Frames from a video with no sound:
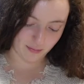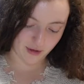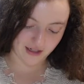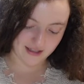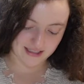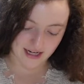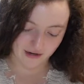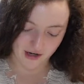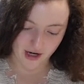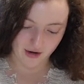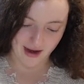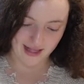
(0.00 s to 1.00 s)

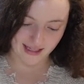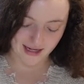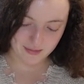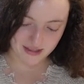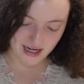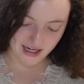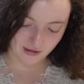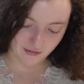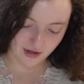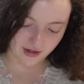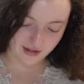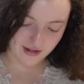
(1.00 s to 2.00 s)
Brigadeiro, I think I'm saying it
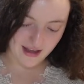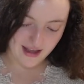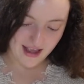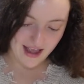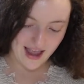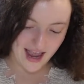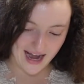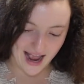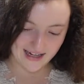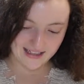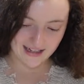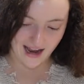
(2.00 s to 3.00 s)
wrong. And
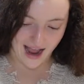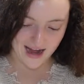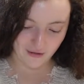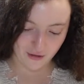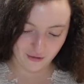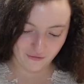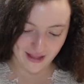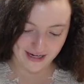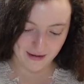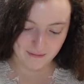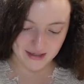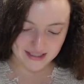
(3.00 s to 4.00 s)
I don't know if like
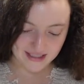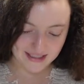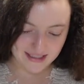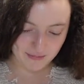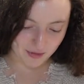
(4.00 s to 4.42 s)
I'm missing a step,